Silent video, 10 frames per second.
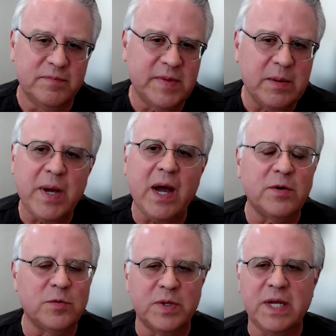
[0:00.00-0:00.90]

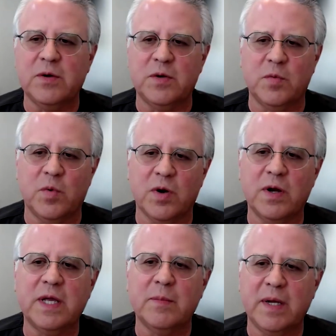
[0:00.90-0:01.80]
empowered when I go to
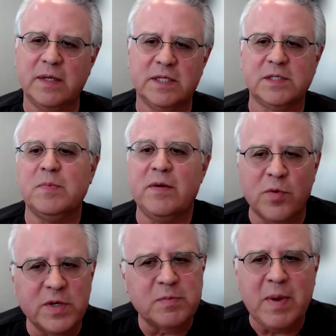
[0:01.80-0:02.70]
work? Does my
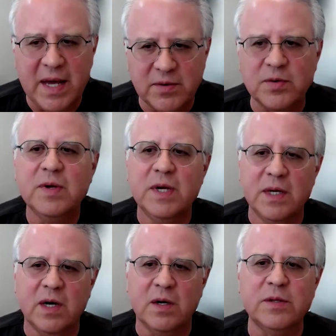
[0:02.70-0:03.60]
voice matter?
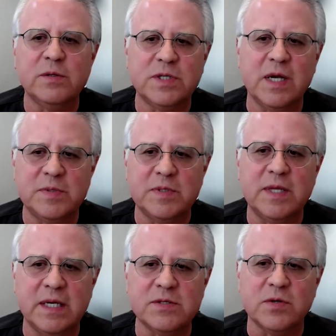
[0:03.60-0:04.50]
All those types of
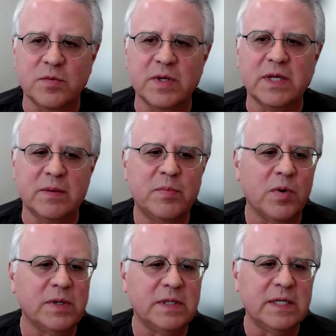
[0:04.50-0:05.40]
things are really
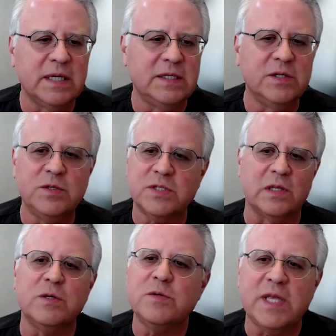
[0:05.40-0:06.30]
important, and you just
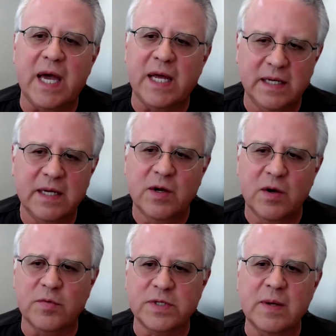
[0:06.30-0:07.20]
lose that
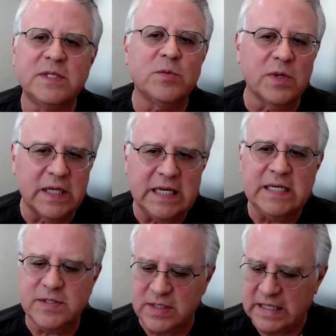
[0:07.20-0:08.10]
over time. It's really
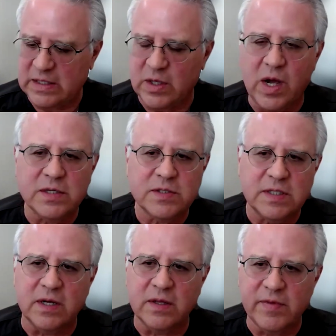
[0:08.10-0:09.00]
easy to get lost
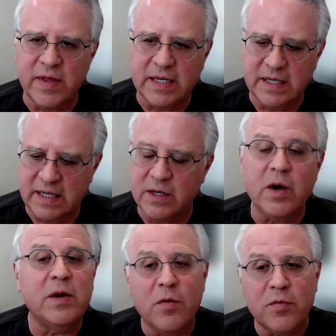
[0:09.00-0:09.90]
in all of that, and
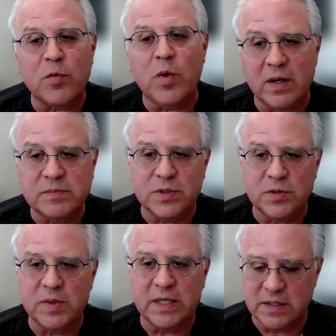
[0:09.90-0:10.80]
overwhelmed too,
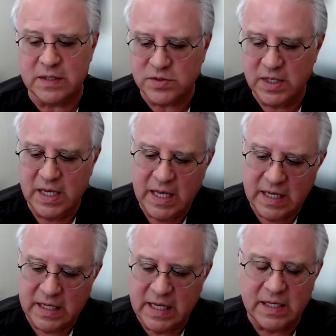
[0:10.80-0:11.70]
because
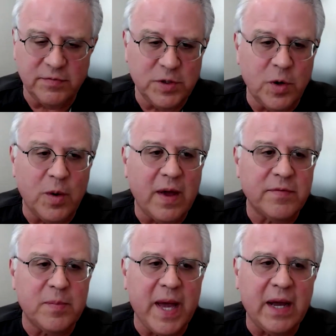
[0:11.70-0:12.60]
again, if you don't have
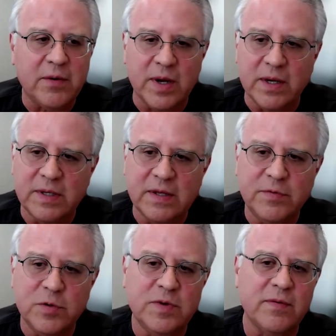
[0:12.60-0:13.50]
the background, if
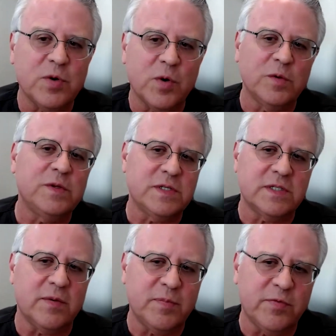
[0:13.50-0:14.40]
you've never heard this
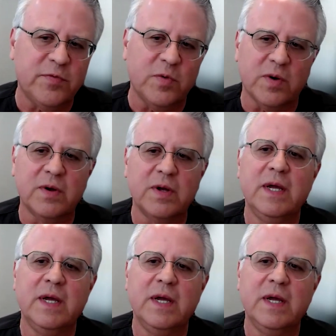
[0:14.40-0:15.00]
stuff before,